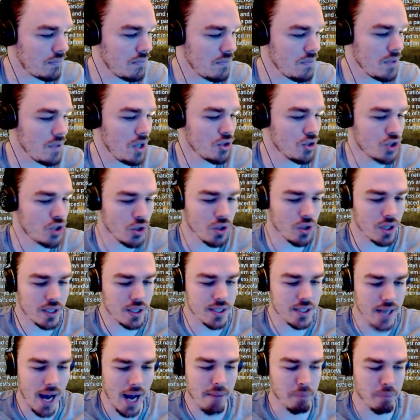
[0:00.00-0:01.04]
So it's
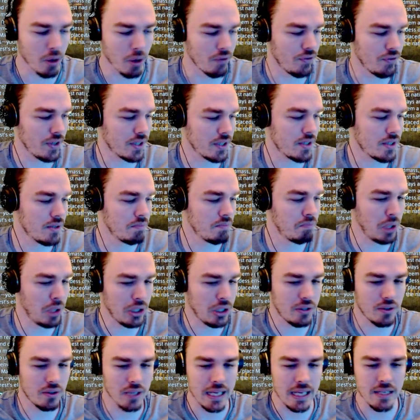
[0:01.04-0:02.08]
not perfect, but,
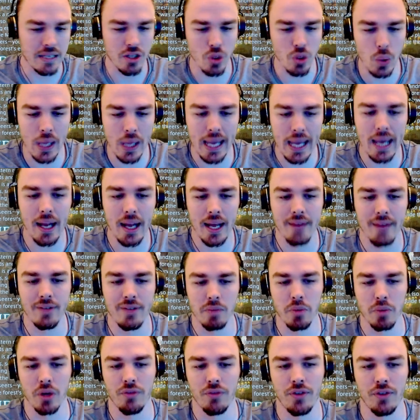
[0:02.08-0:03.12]
like, you can't have it
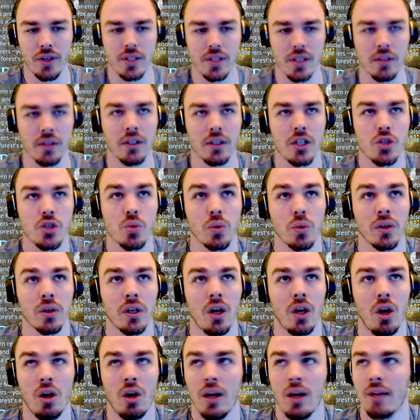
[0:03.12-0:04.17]
perfect unless we're gonna
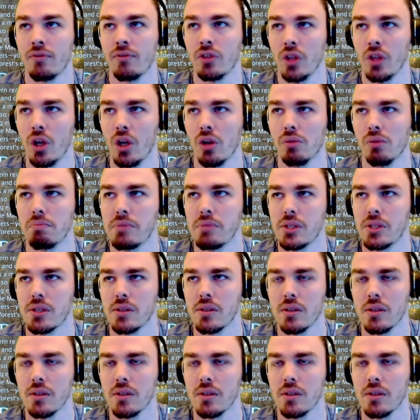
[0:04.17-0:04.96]
all have globes.